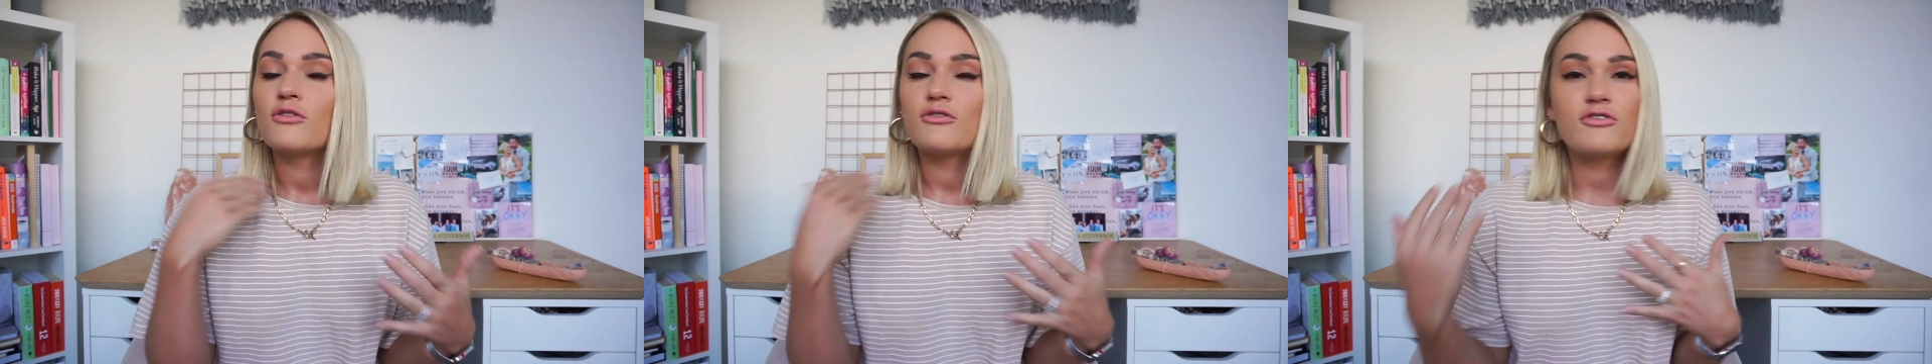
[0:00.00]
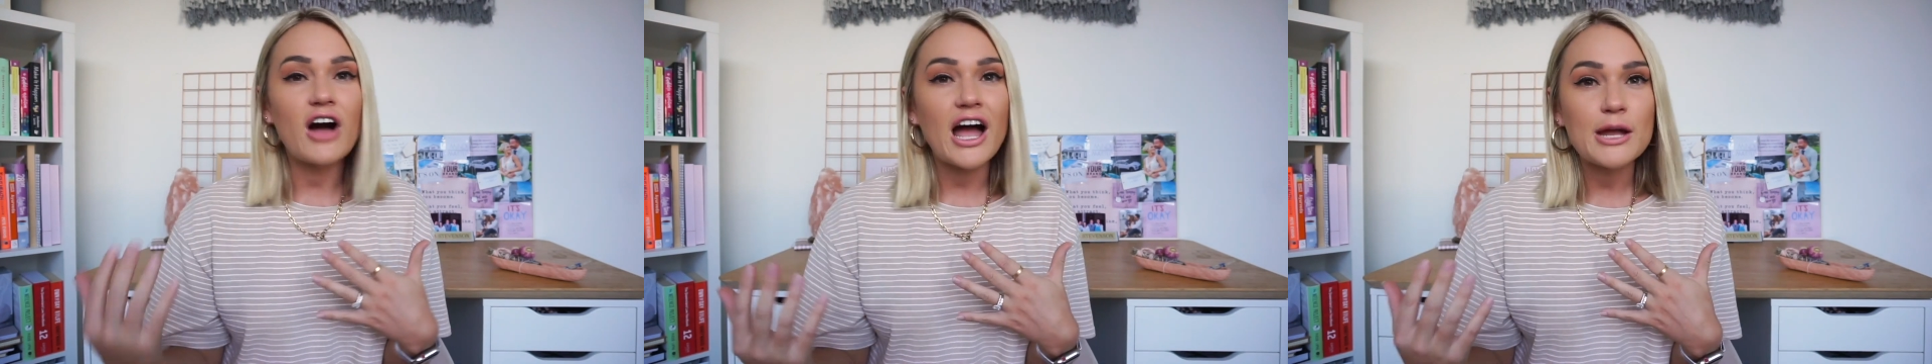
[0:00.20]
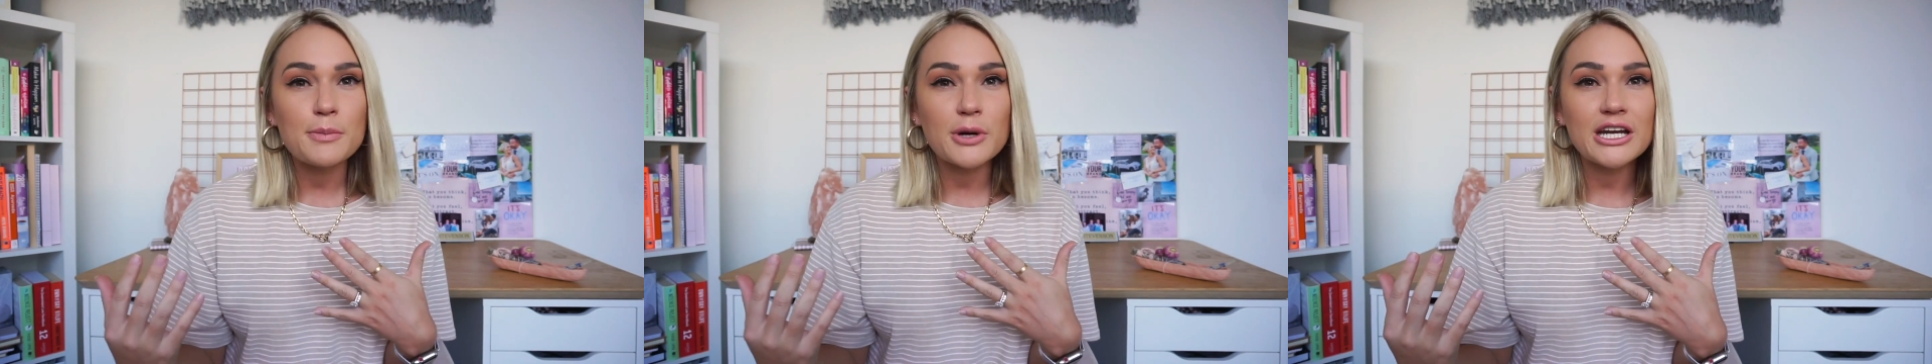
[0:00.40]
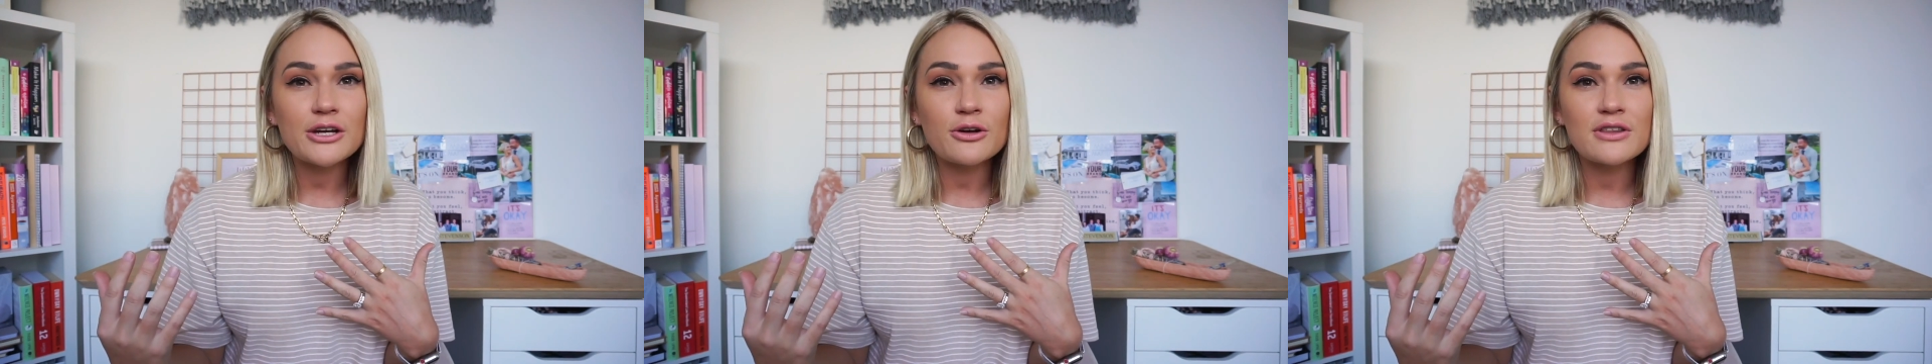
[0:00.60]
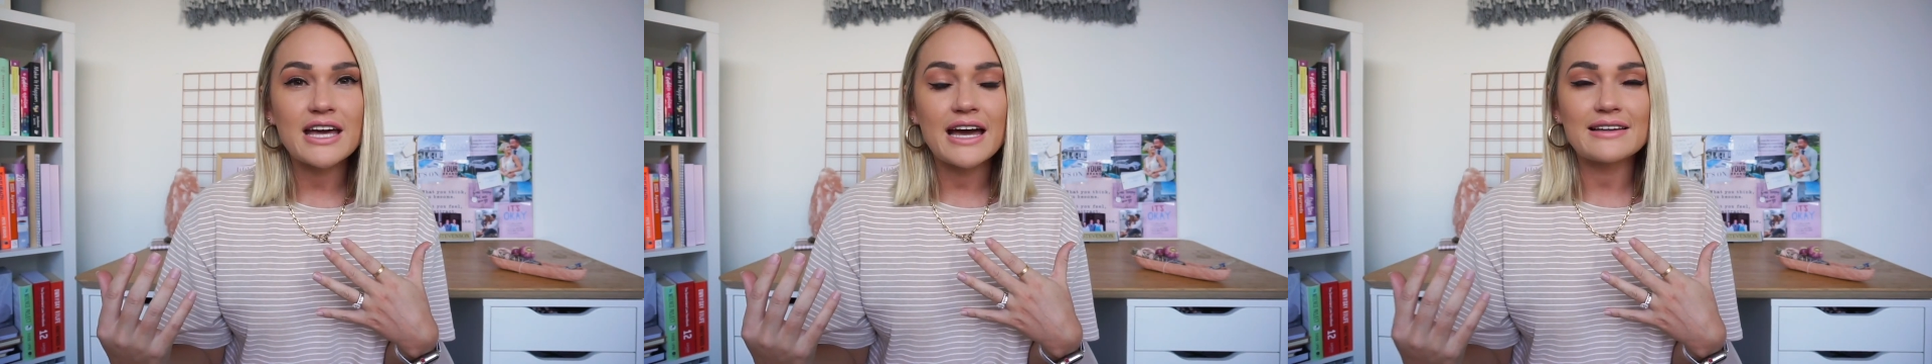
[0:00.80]
vibrating
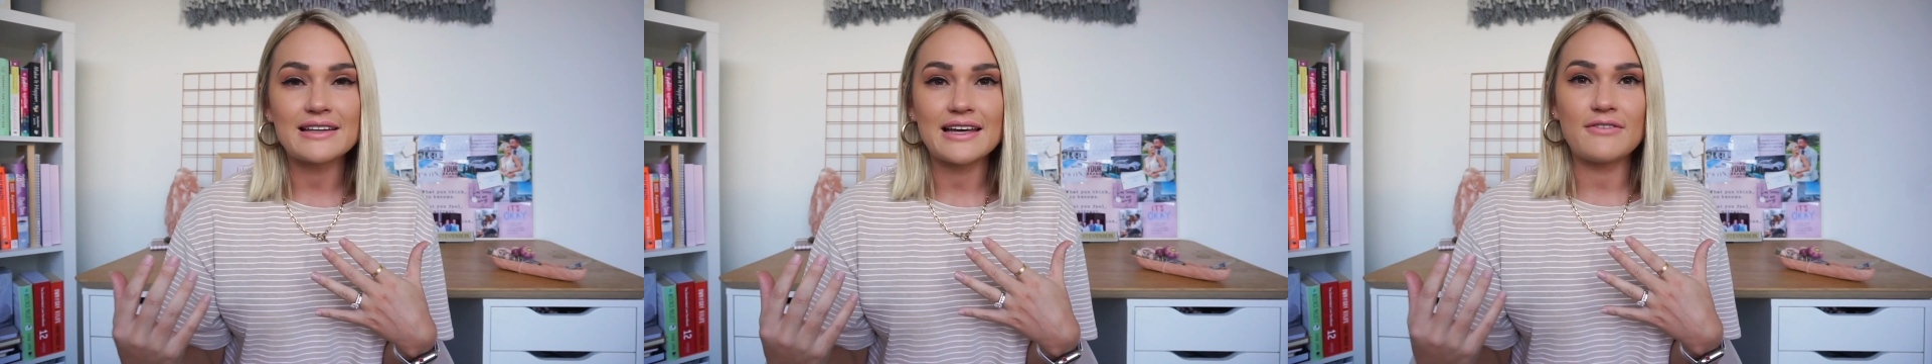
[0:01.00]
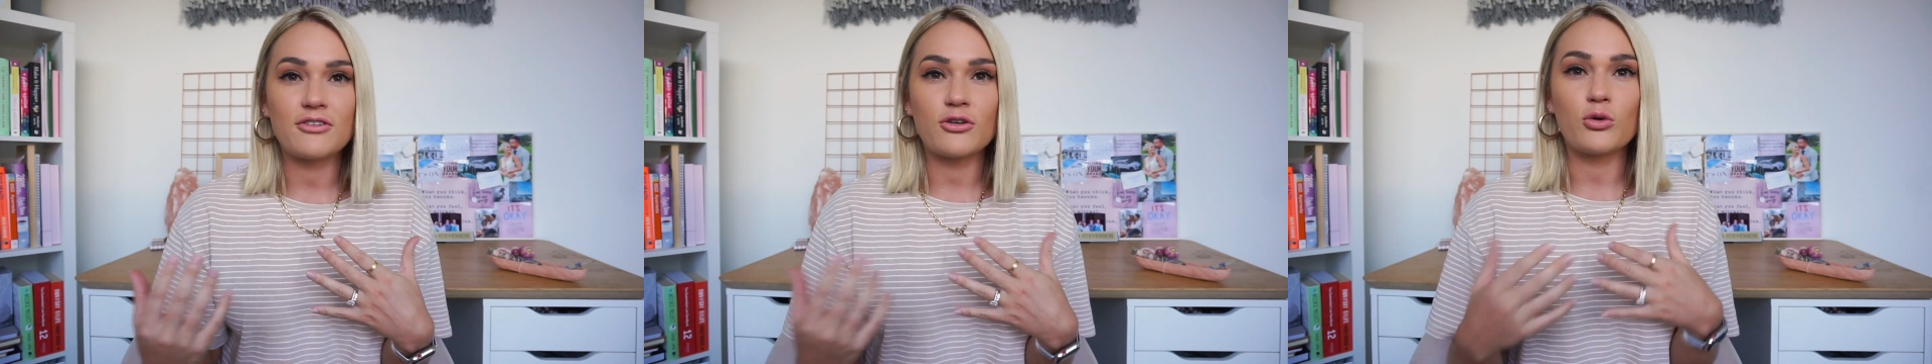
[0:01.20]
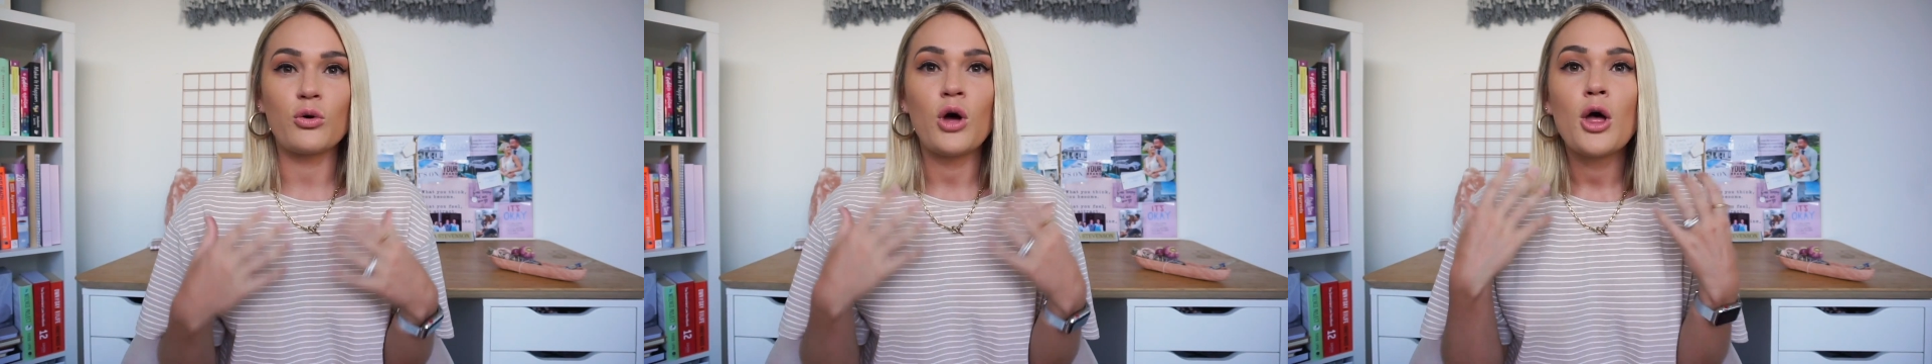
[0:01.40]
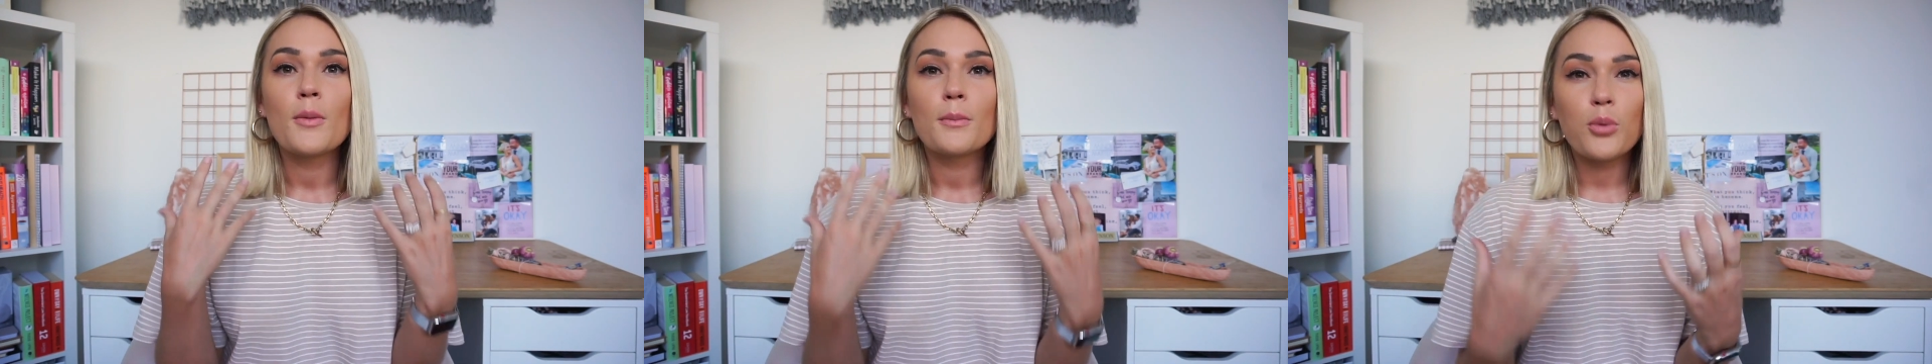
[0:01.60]
on that level,